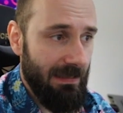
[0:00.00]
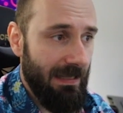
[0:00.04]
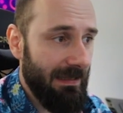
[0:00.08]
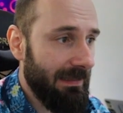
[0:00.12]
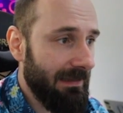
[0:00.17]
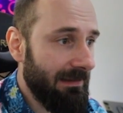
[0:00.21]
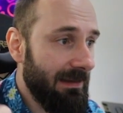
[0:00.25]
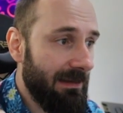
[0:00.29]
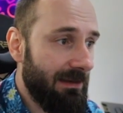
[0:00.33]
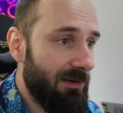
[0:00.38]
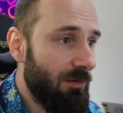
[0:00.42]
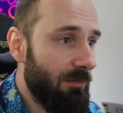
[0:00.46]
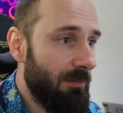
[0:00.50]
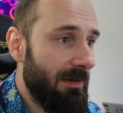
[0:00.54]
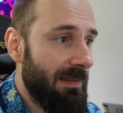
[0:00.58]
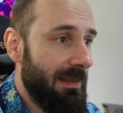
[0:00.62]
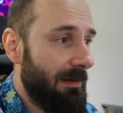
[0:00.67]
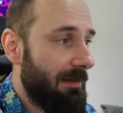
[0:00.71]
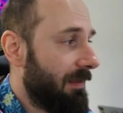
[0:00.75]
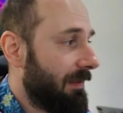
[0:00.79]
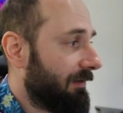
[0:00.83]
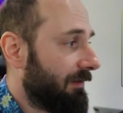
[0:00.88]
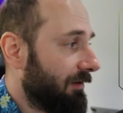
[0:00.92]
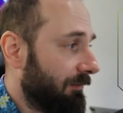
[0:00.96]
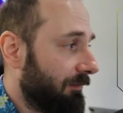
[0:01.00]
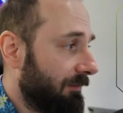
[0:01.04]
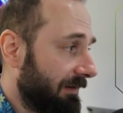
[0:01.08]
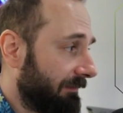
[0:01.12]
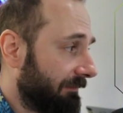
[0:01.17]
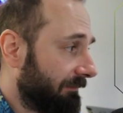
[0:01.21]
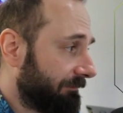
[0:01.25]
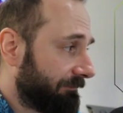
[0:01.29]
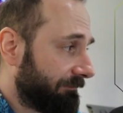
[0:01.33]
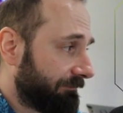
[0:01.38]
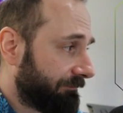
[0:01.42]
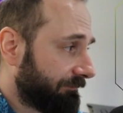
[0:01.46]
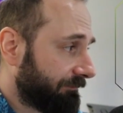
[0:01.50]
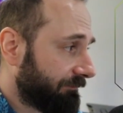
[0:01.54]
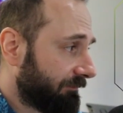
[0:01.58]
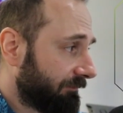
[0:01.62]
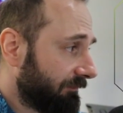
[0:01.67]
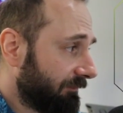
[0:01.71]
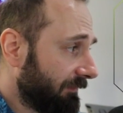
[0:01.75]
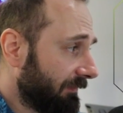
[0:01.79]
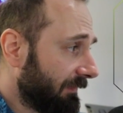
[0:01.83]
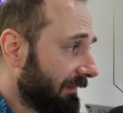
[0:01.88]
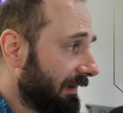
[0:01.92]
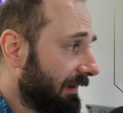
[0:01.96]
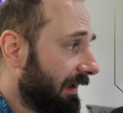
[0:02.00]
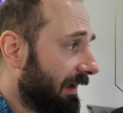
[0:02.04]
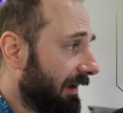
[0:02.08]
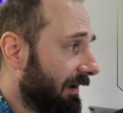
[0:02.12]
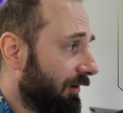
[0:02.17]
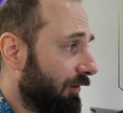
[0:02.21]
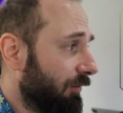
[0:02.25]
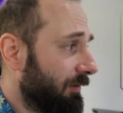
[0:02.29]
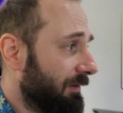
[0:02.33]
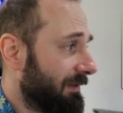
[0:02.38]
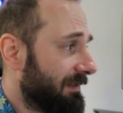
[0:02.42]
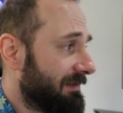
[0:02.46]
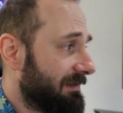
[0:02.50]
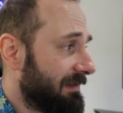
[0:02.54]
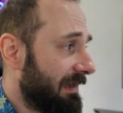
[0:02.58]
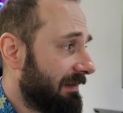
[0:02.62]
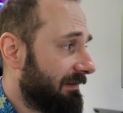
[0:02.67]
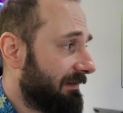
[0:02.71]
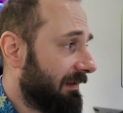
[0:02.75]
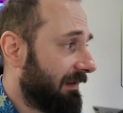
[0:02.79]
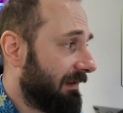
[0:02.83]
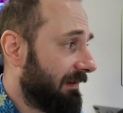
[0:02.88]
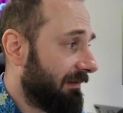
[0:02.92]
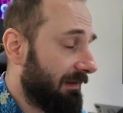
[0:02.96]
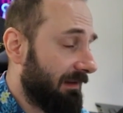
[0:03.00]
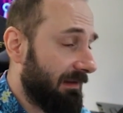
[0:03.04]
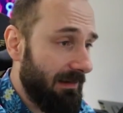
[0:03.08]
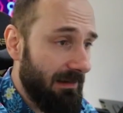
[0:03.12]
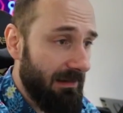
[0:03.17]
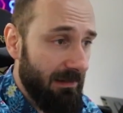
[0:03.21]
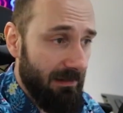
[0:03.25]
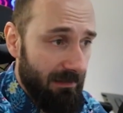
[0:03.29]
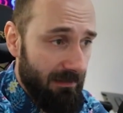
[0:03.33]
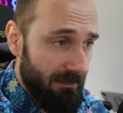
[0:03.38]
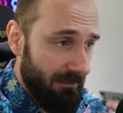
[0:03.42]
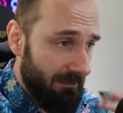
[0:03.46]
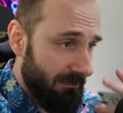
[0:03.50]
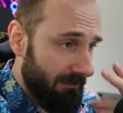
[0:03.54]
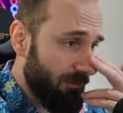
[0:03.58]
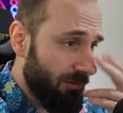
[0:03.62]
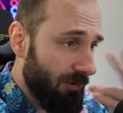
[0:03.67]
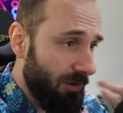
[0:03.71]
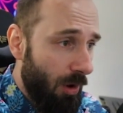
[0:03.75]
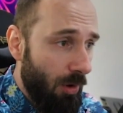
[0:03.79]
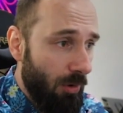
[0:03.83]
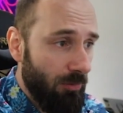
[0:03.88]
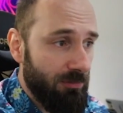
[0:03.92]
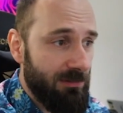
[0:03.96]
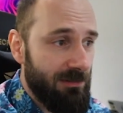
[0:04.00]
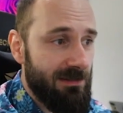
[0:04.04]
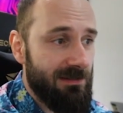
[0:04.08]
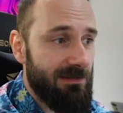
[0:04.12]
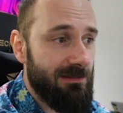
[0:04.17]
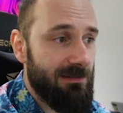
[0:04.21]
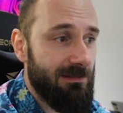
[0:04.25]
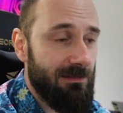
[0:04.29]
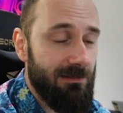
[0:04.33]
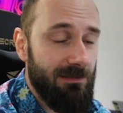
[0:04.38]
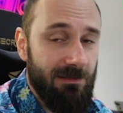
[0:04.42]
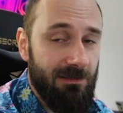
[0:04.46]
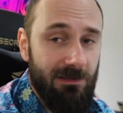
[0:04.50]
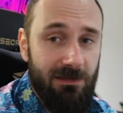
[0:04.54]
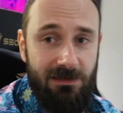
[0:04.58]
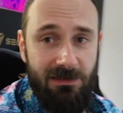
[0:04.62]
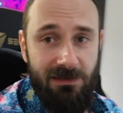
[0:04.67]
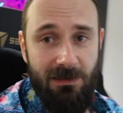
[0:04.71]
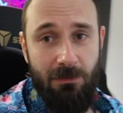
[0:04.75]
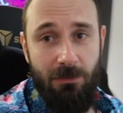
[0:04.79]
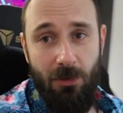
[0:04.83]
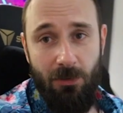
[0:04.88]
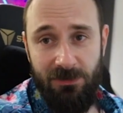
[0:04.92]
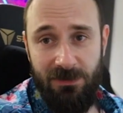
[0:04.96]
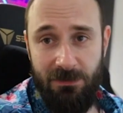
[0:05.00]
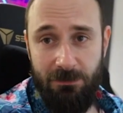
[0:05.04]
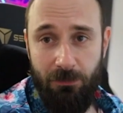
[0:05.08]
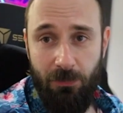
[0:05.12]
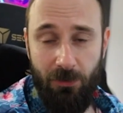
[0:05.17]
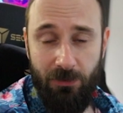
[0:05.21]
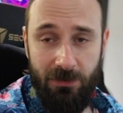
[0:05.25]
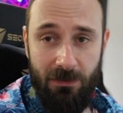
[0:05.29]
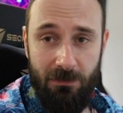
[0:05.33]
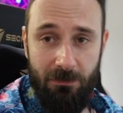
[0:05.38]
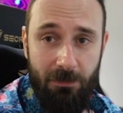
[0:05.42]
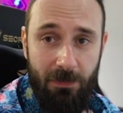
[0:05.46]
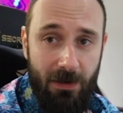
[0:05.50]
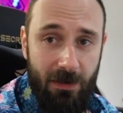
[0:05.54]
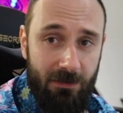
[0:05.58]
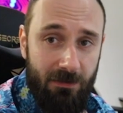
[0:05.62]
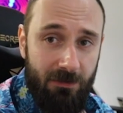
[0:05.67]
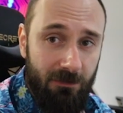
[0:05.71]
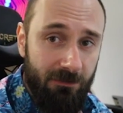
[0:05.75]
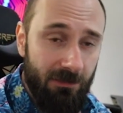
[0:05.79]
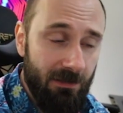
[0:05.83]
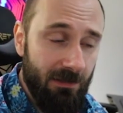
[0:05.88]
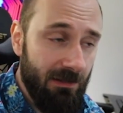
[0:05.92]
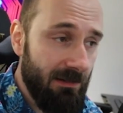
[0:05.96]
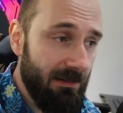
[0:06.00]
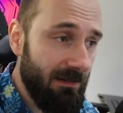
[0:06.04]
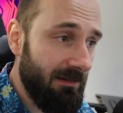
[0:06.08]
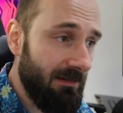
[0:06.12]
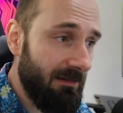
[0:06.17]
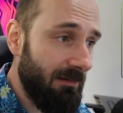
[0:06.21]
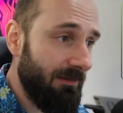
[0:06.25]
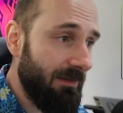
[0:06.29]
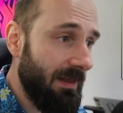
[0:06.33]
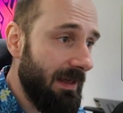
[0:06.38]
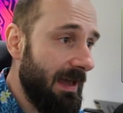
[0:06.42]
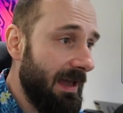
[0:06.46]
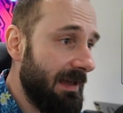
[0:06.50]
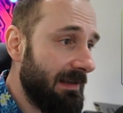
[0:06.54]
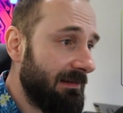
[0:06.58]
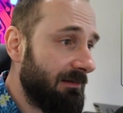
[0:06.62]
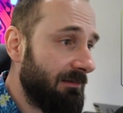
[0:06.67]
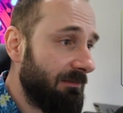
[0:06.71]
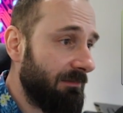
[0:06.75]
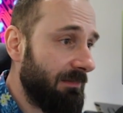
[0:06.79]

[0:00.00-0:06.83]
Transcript: in the human anatomy, I always said that the nose is the most important part of the head,